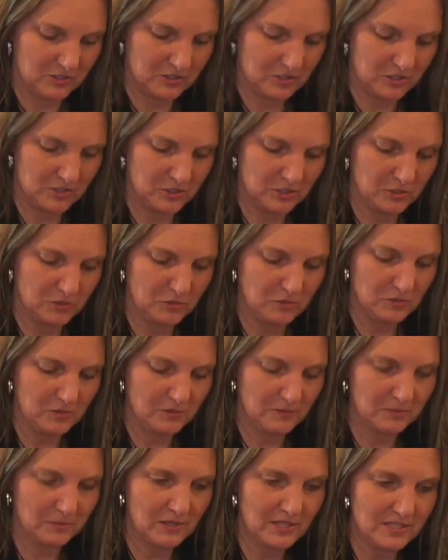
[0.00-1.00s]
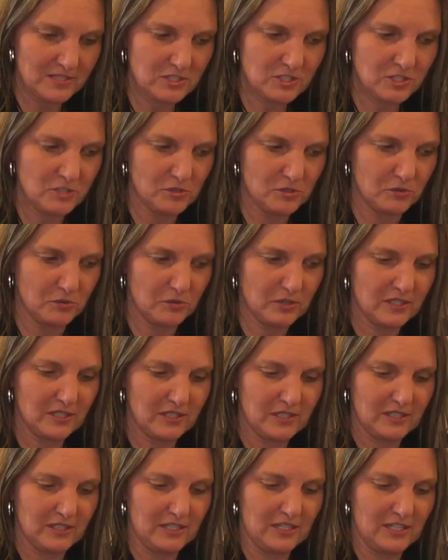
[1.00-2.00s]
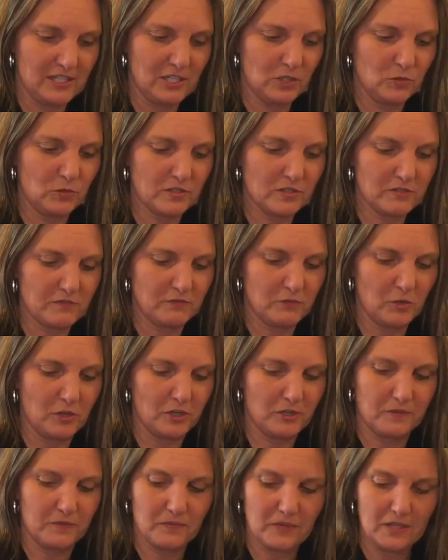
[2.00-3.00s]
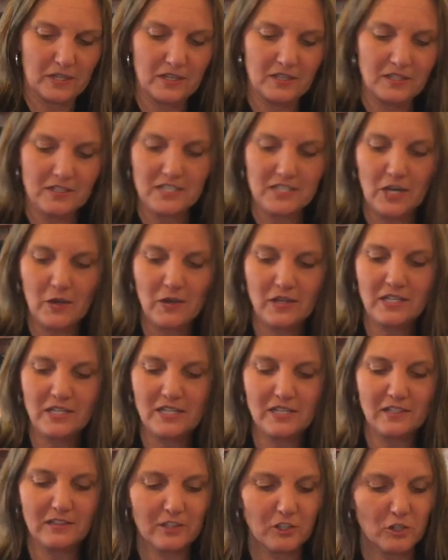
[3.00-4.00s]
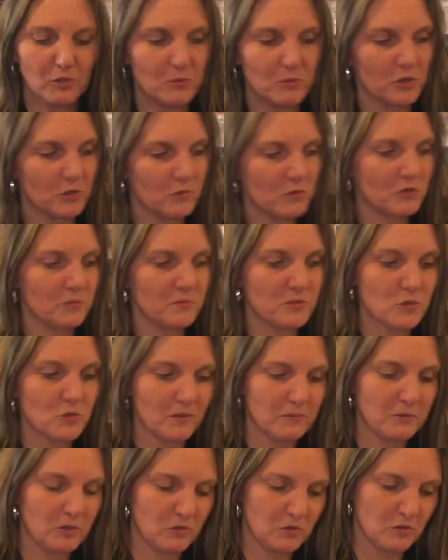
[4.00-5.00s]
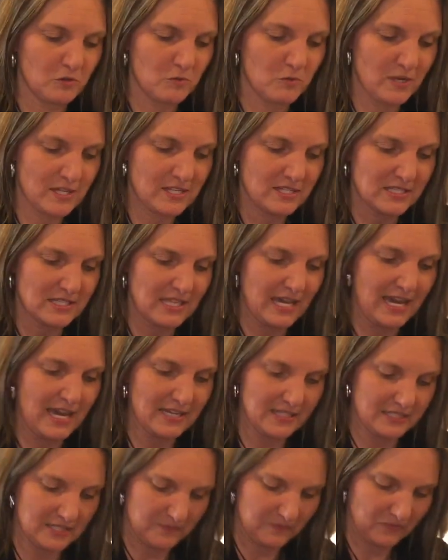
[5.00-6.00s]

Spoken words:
Two plus 2 equals 4. Now I need a little more room, so I'm going to erase that.